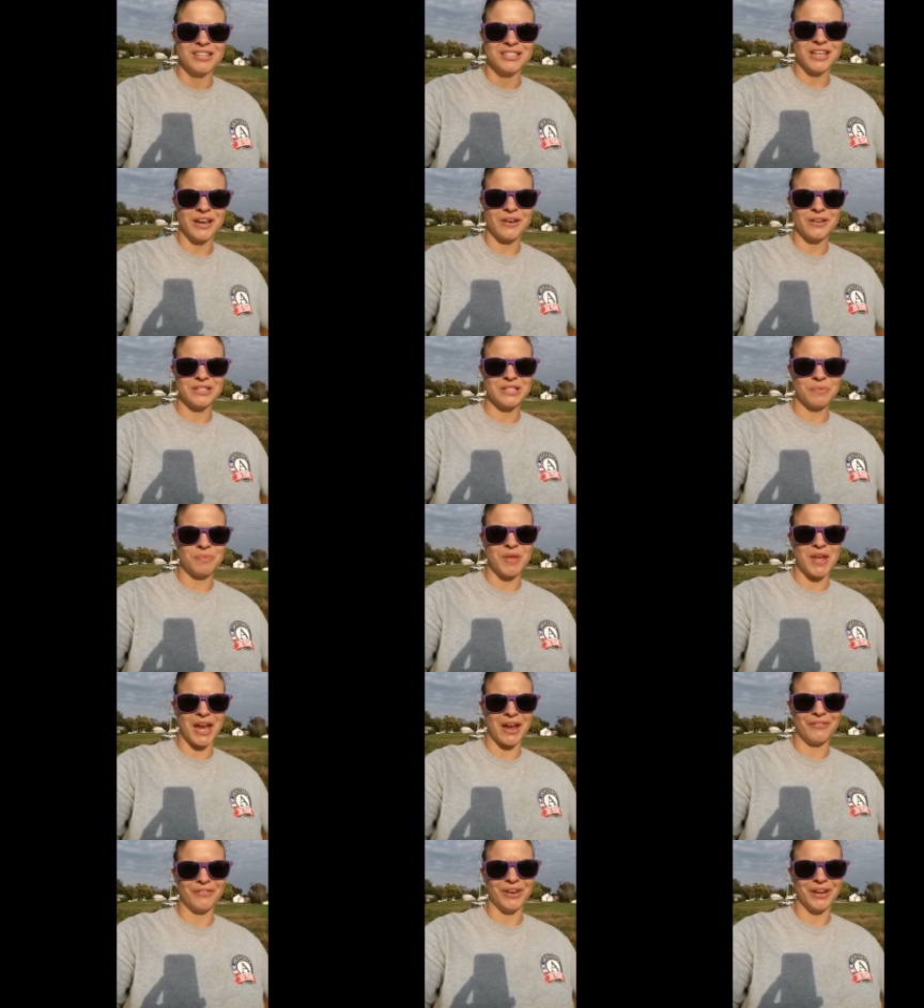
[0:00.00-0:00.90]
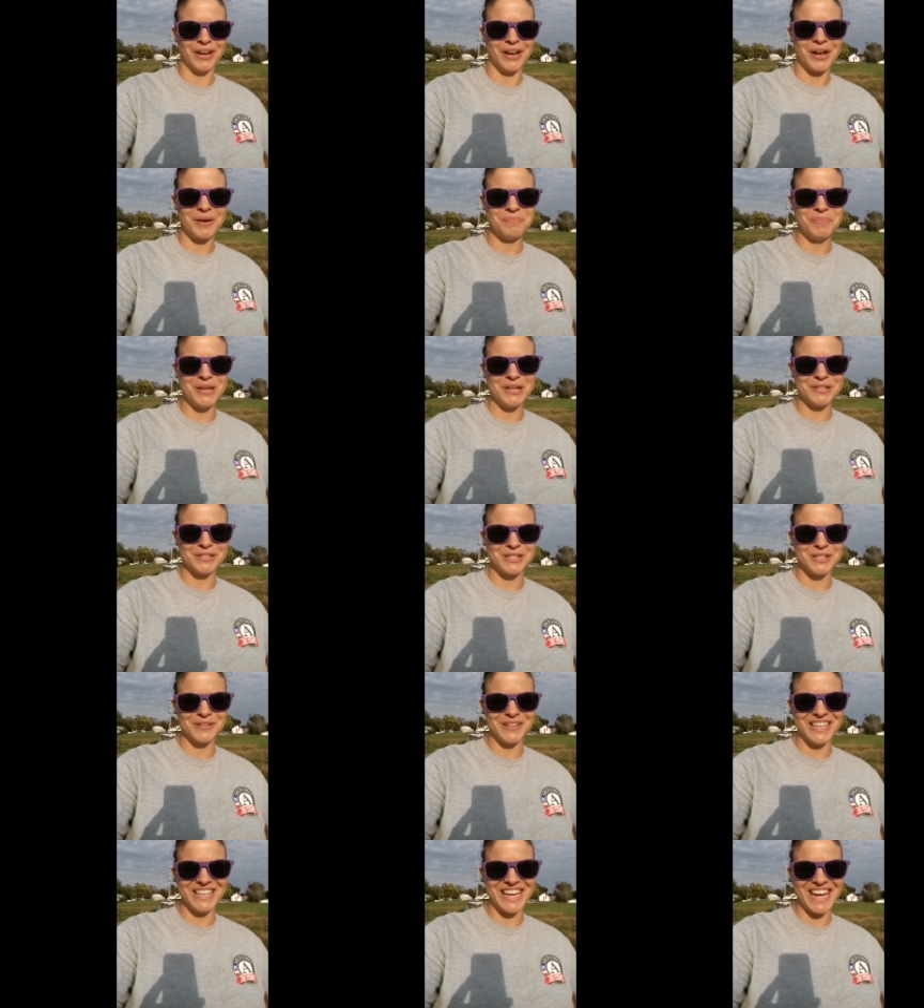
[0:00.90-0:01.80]
So it's something of a, a
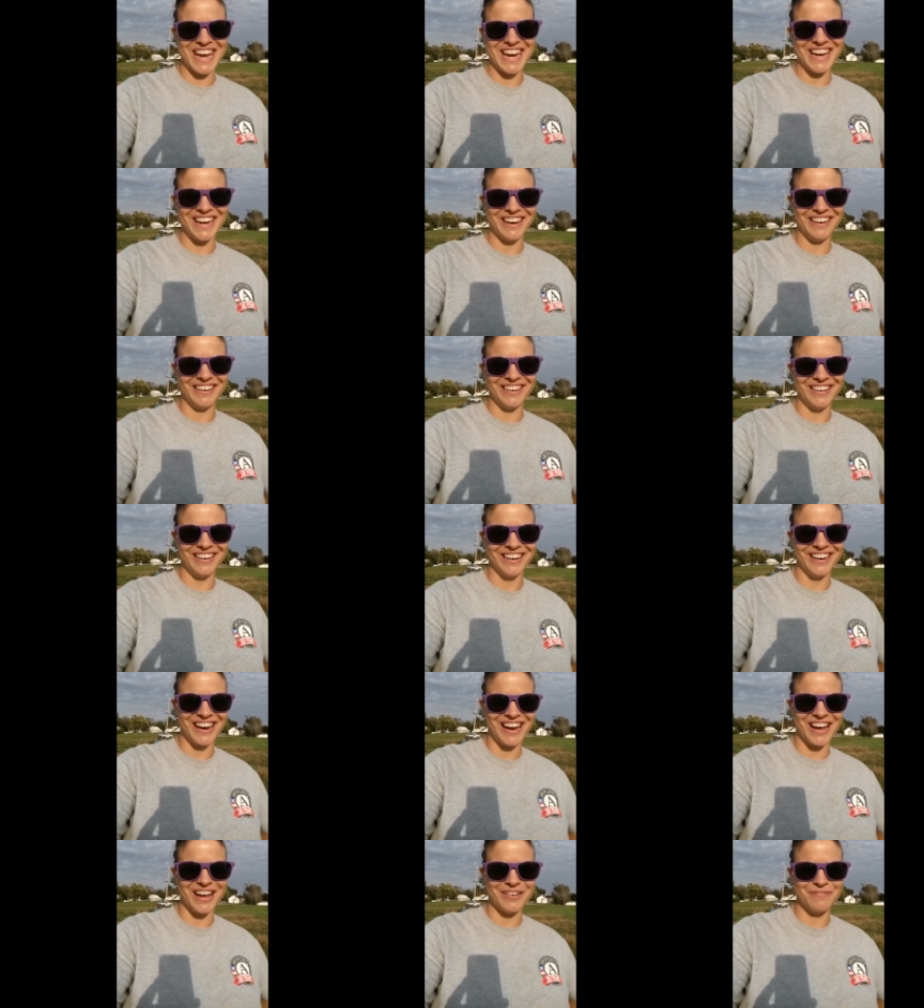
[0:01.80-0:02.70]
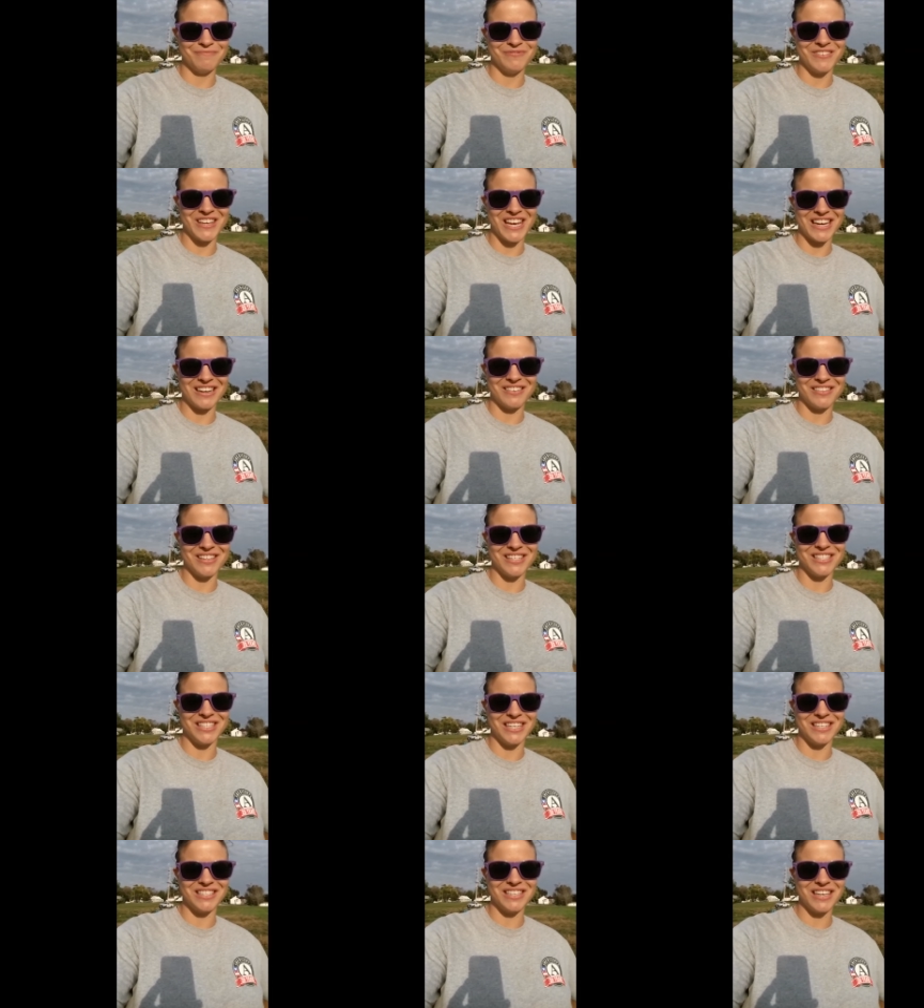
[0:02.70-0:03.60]
bittersweet day here, um, the end of the
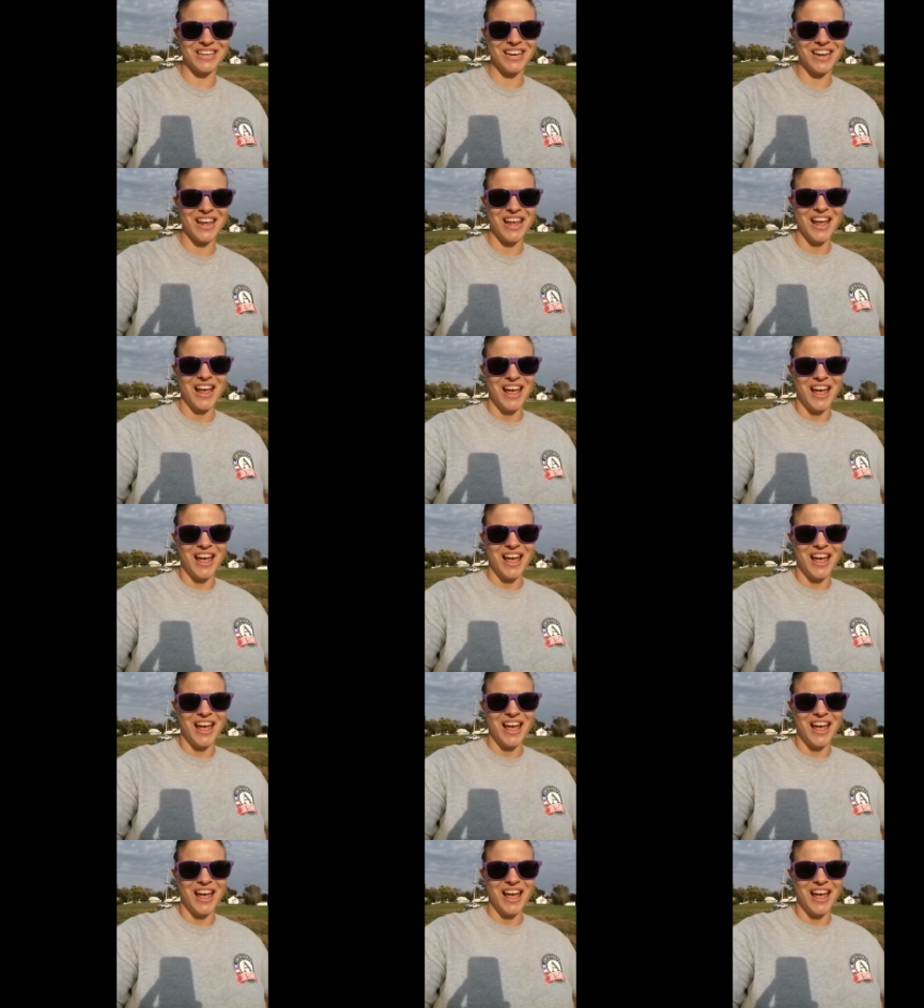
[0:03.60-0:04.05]
season.